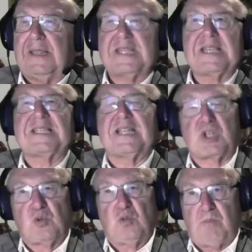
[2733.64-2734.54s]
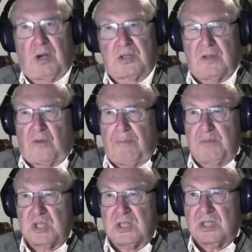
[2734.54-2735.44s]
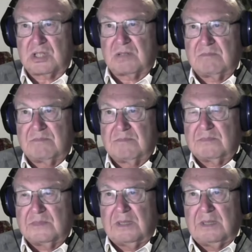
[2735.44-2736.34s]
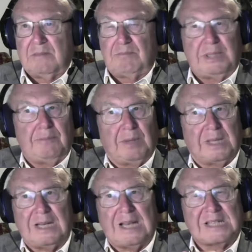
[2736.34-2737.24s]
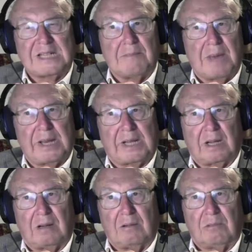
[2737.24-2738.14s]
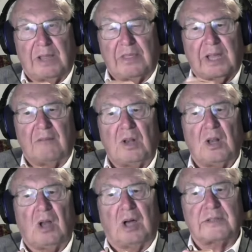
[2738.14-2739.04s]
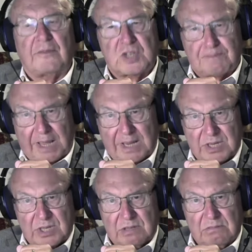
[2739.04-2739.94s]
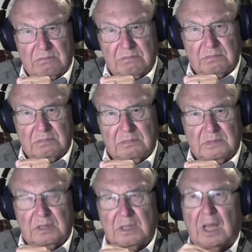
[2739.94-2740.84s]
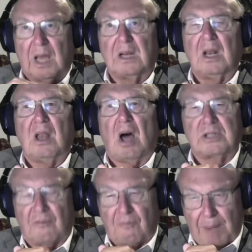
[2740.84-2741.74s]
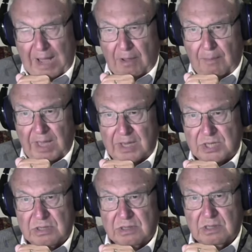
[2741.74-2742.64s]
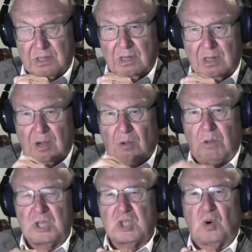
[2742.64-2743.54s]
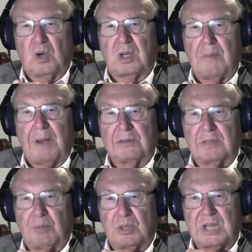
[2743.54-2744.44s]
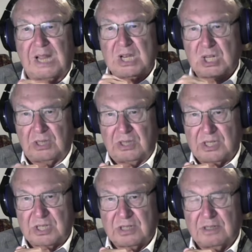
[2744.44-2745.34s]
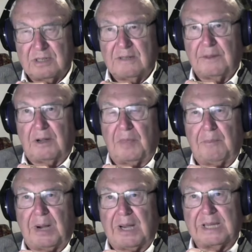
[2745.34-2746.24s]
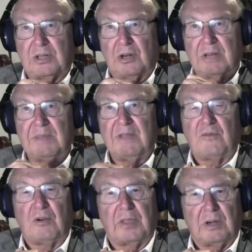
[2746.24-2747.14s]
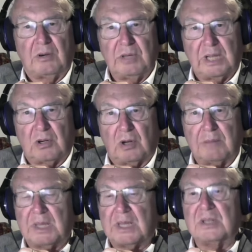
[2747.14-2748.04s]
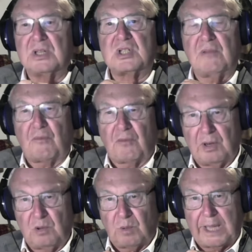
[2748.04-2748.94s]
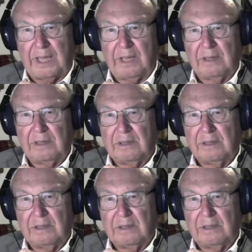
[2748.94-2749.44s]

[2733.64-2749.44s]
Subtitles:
this is the toolbox of options. People in Latin America, where they have a lot of space and a lot of biomass, will talk about the potentials of the bioeconomy for their own economy in a different way